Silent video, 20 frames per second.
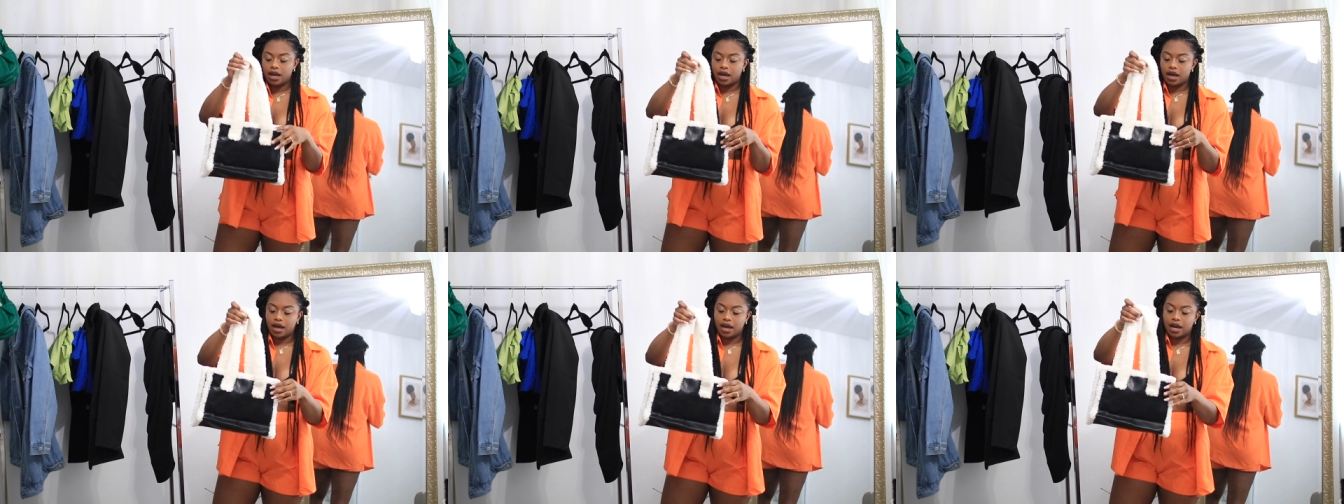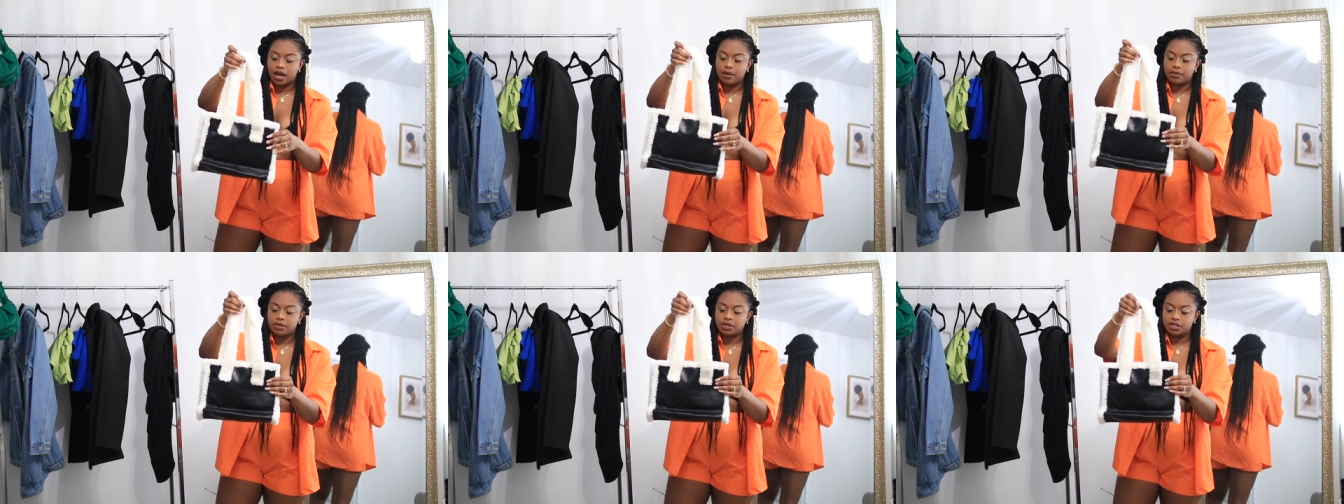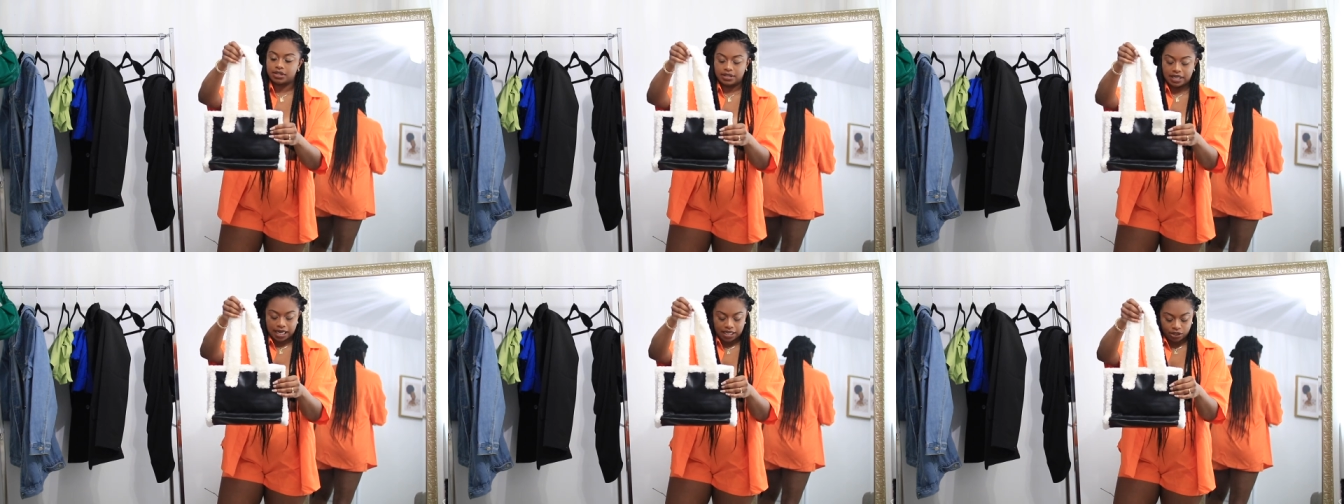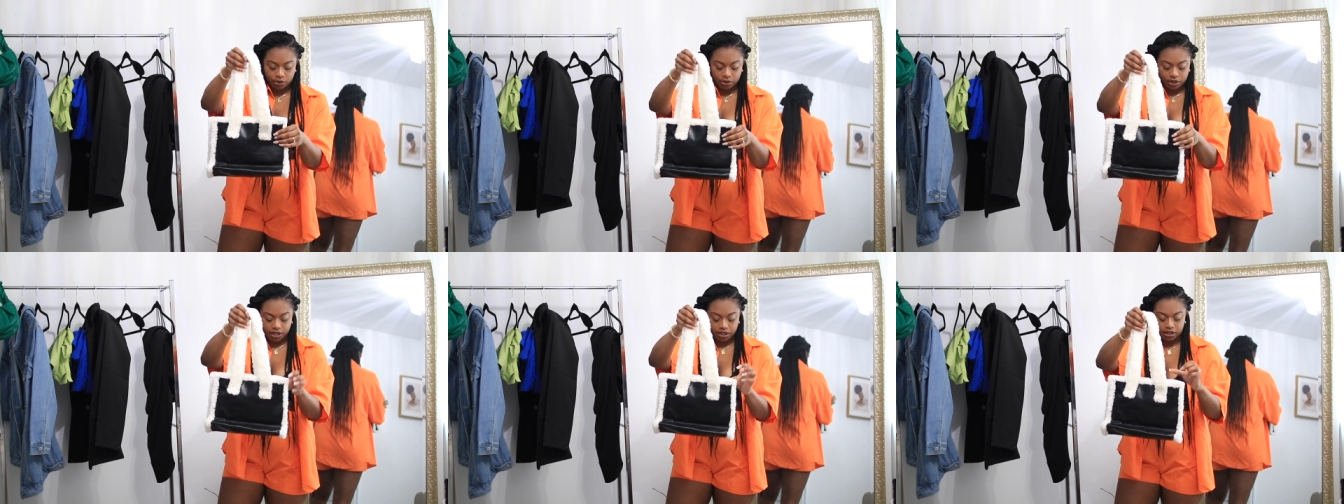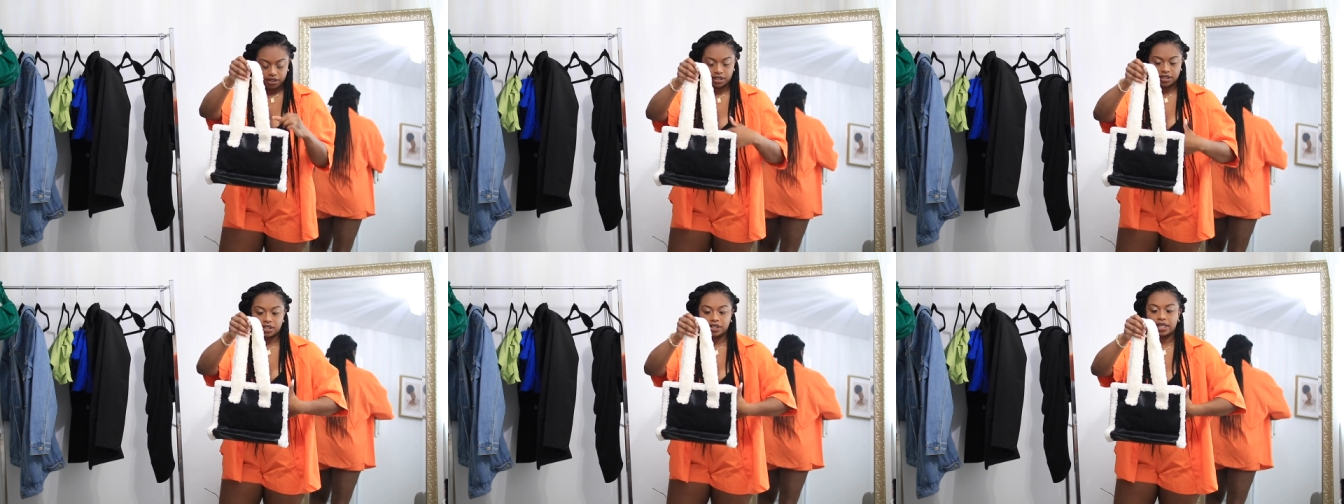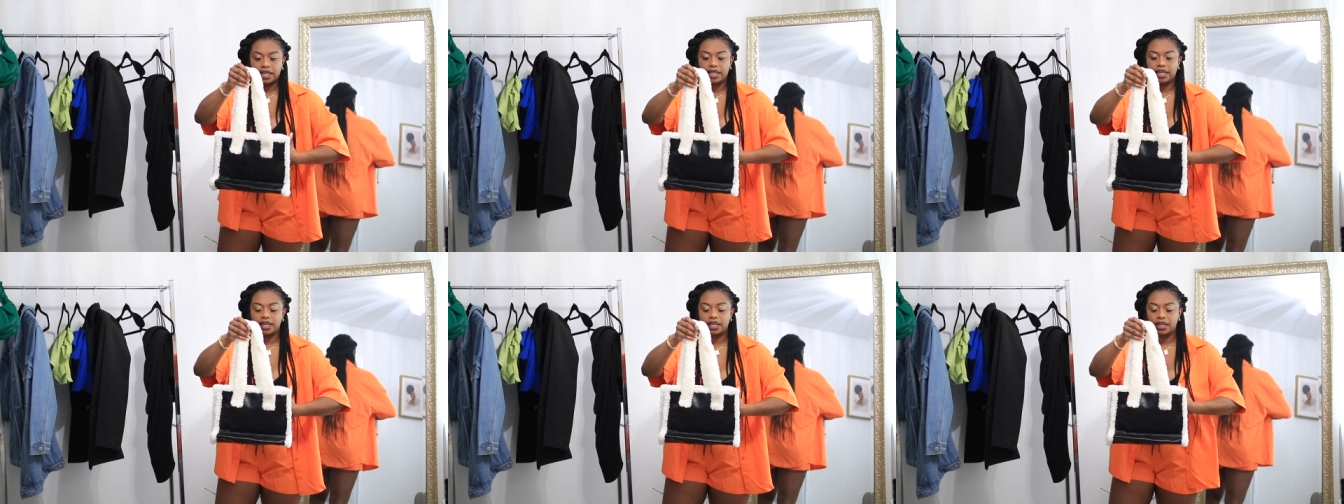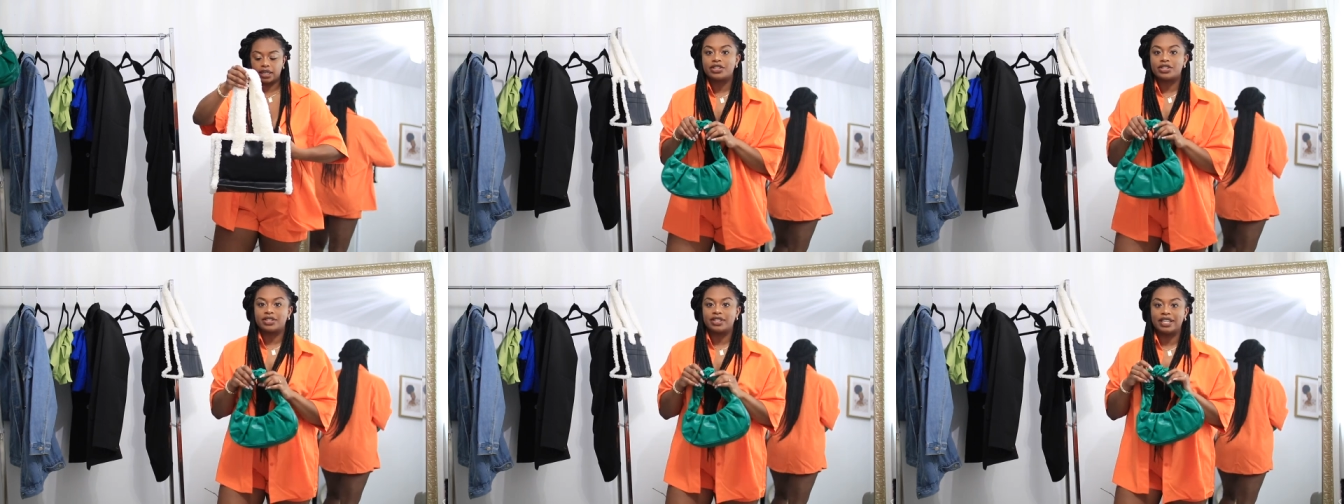Um, so that's what it looks like.
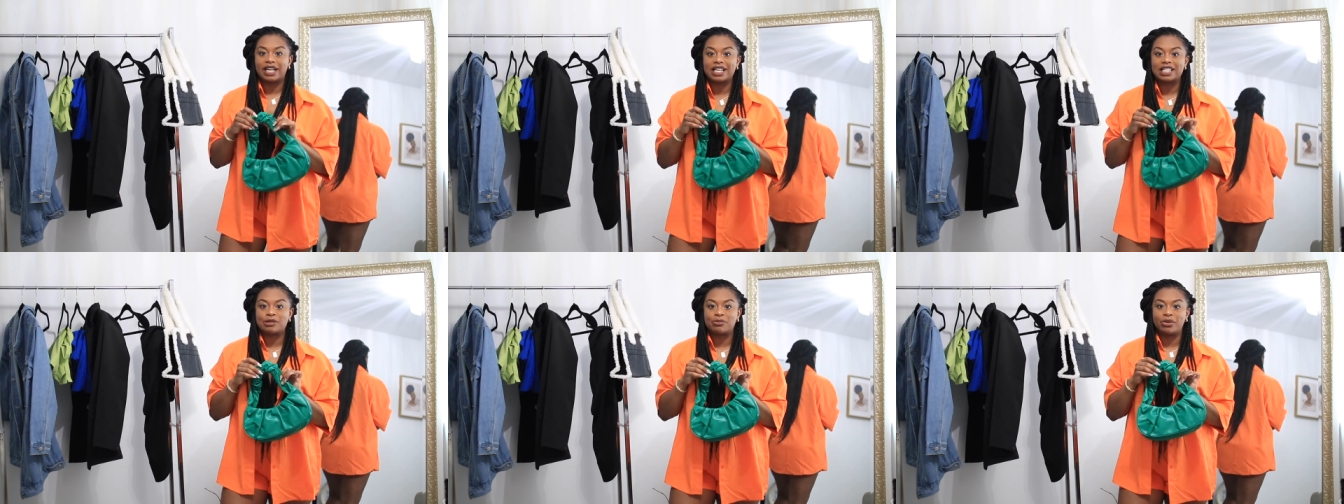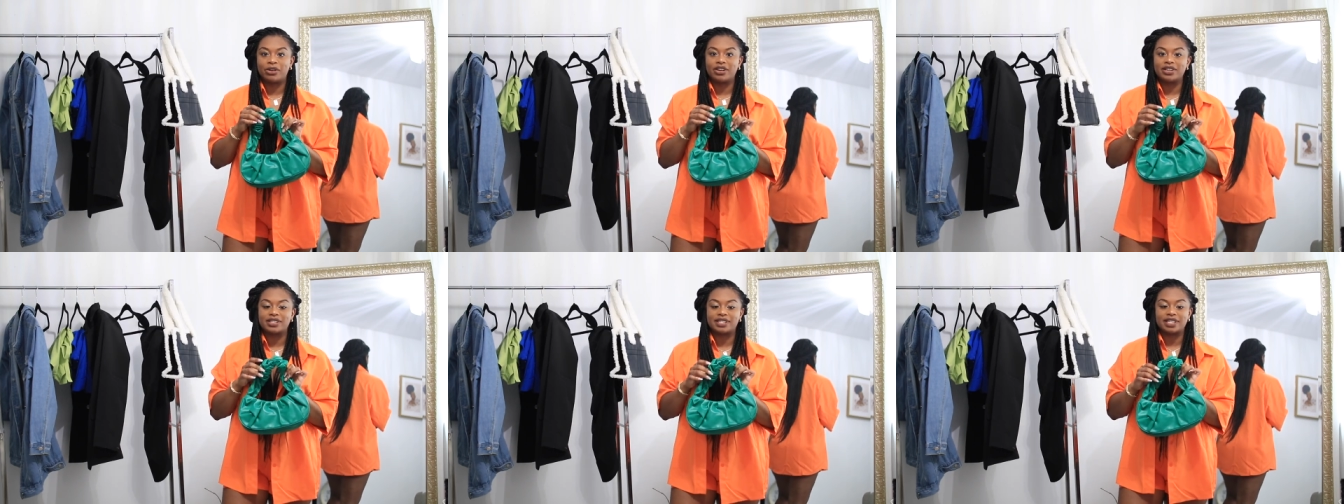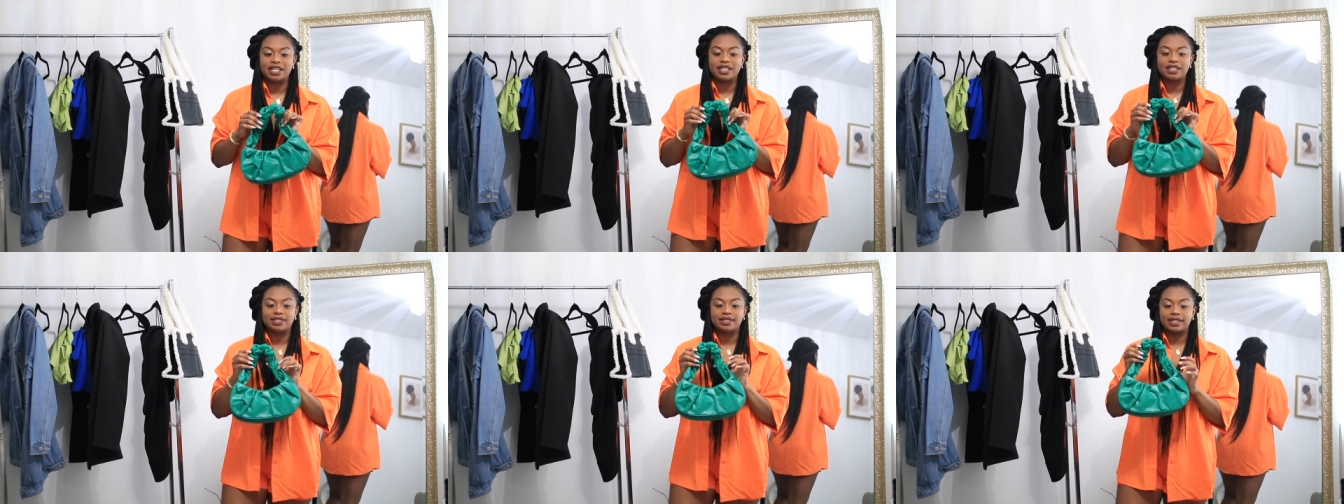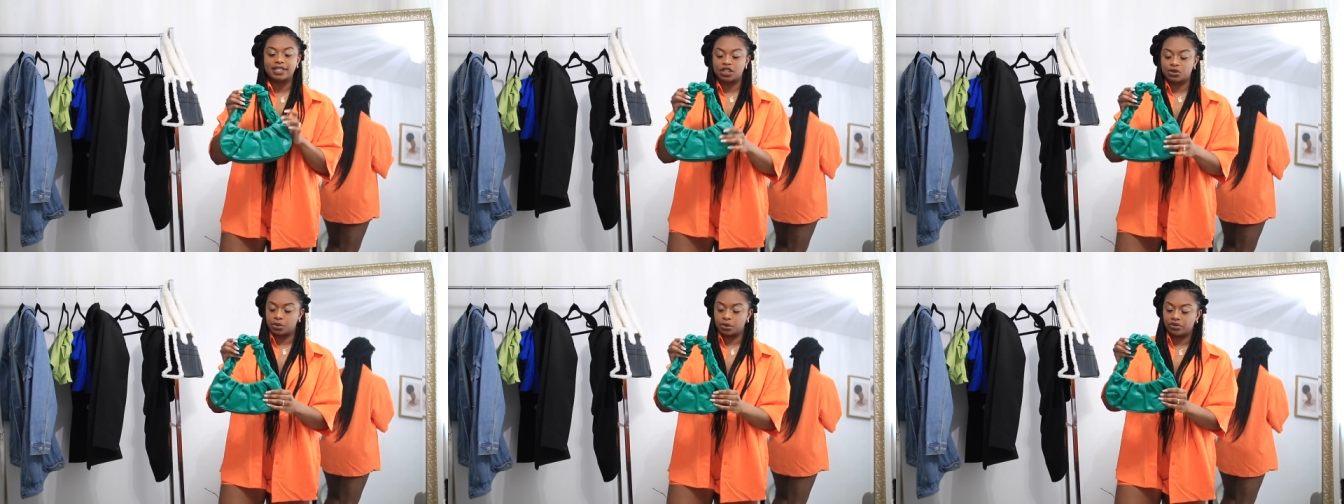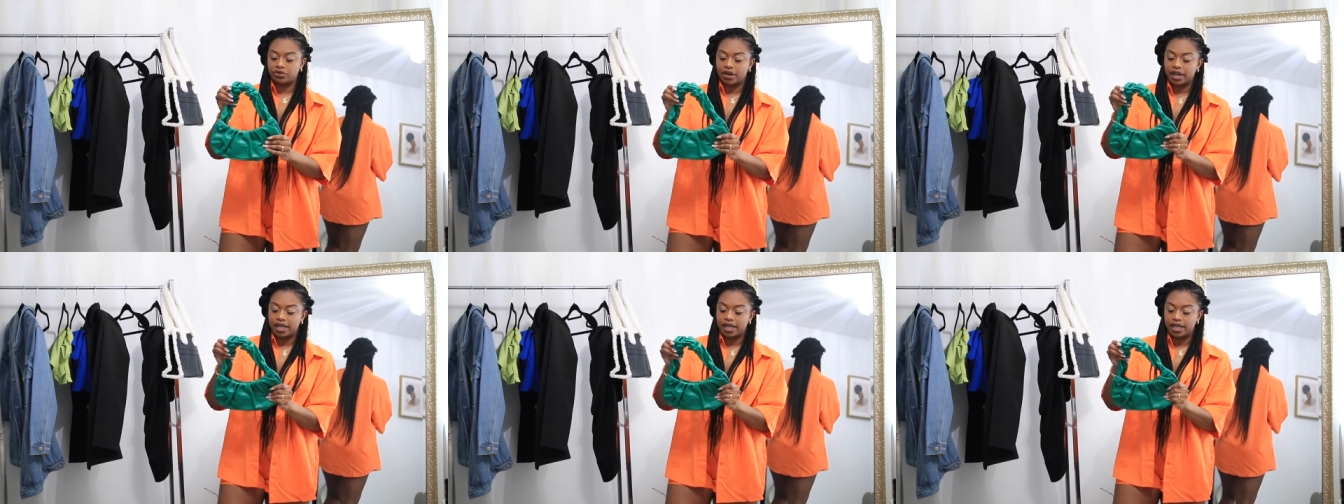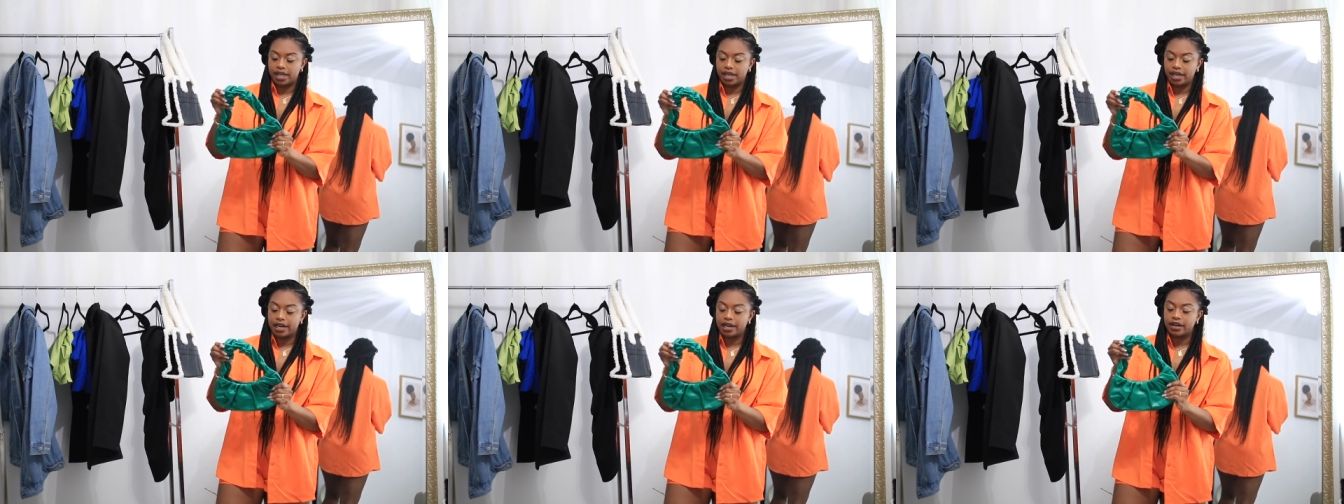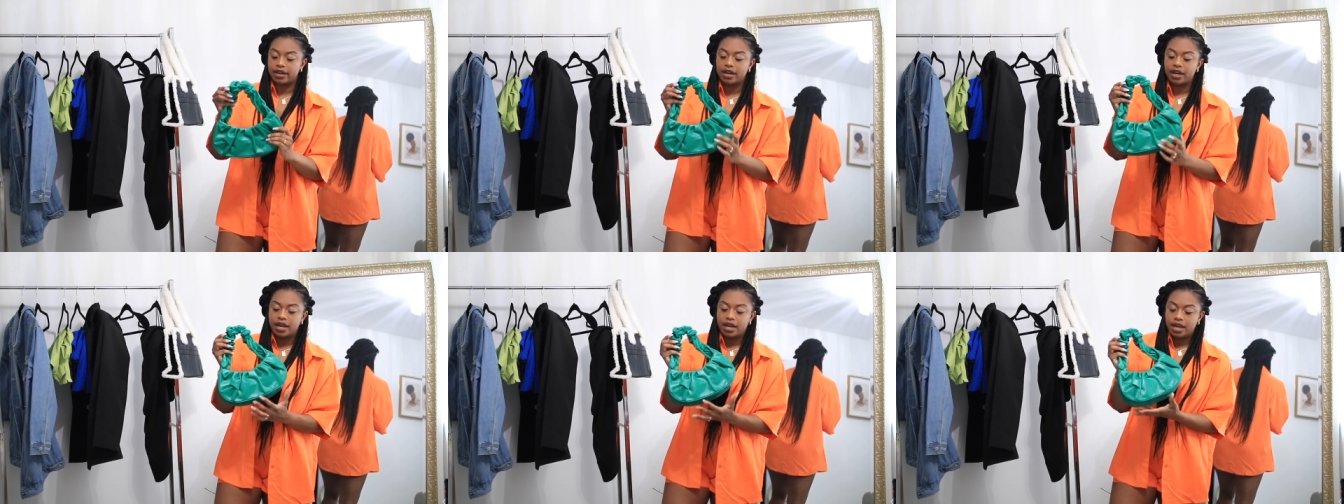So next purse is this one right
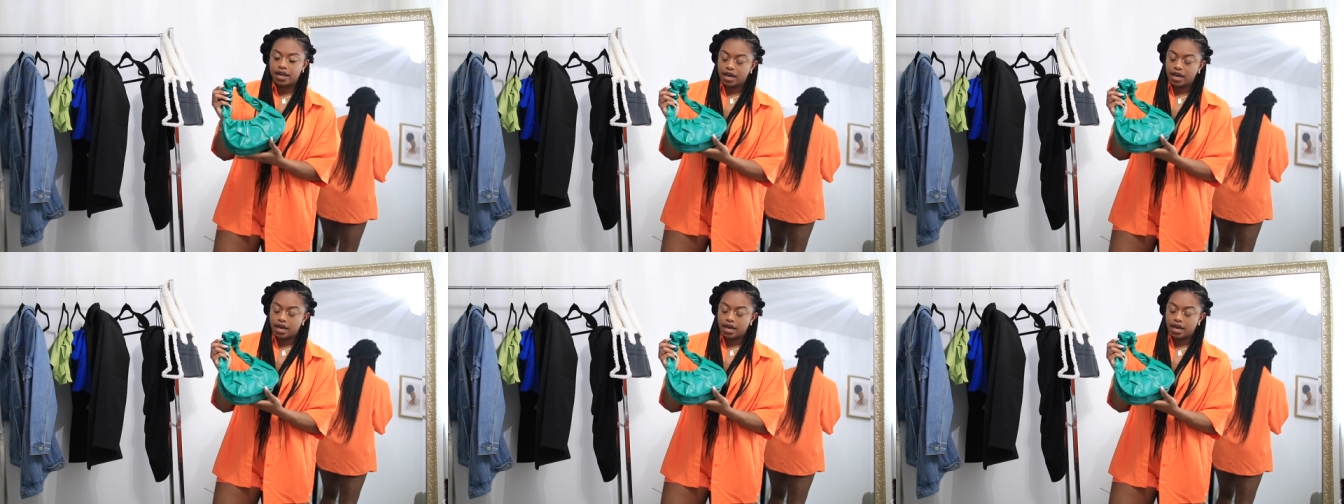here.